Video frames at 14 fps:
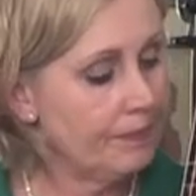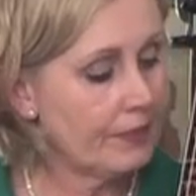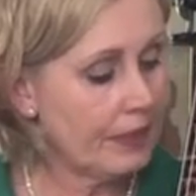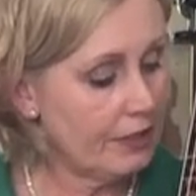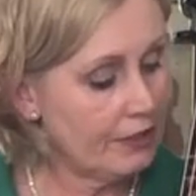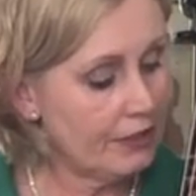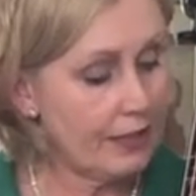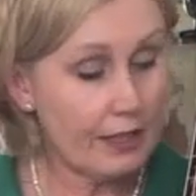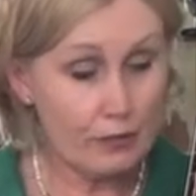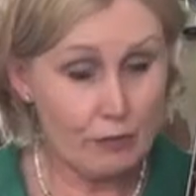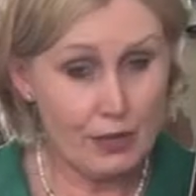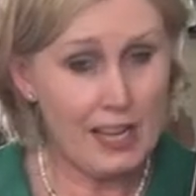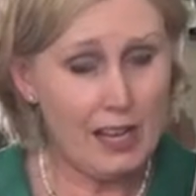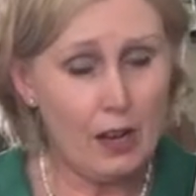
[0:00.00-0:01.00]
You can see that's
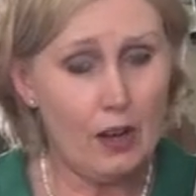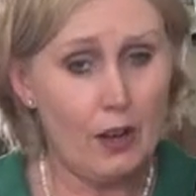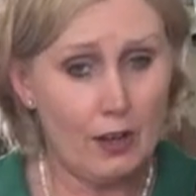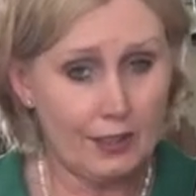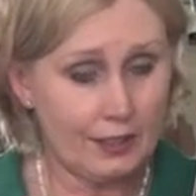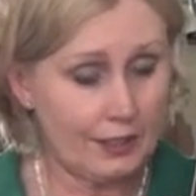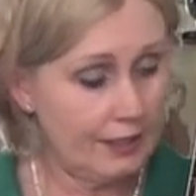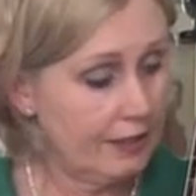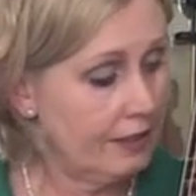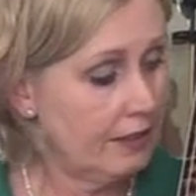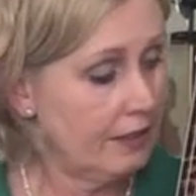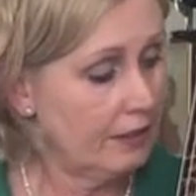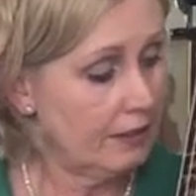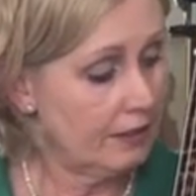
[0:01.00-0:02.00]
really hard,
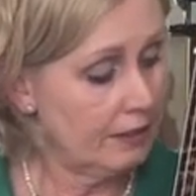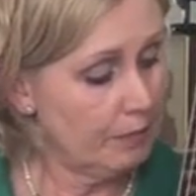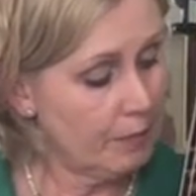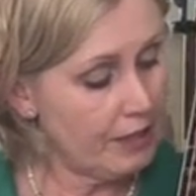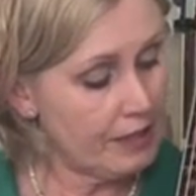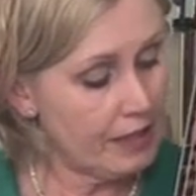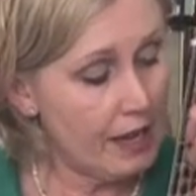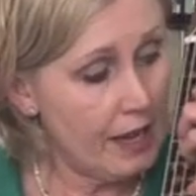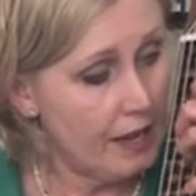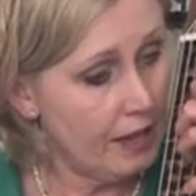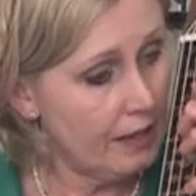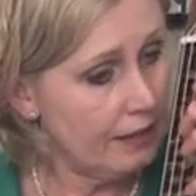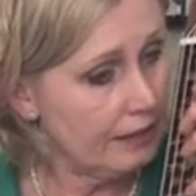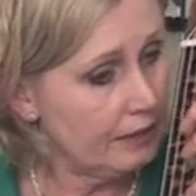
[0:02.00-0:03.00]
but it's
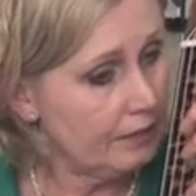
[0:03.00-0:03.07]
here.